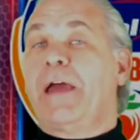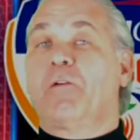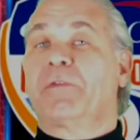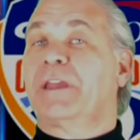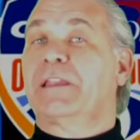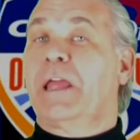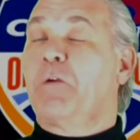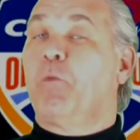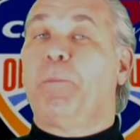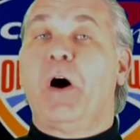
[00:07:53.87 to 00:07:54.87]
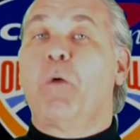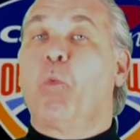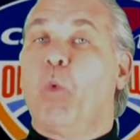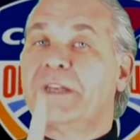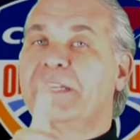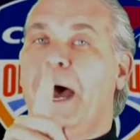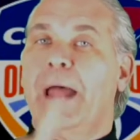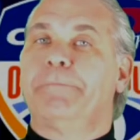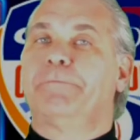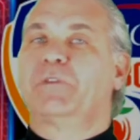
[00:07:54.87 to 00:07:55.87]
I don't think they will punt one
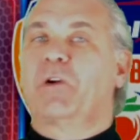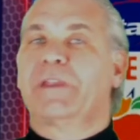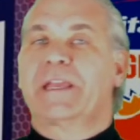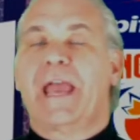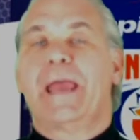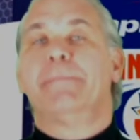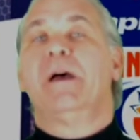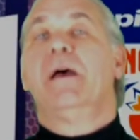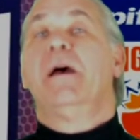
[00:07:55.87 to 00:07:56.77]
time during the game.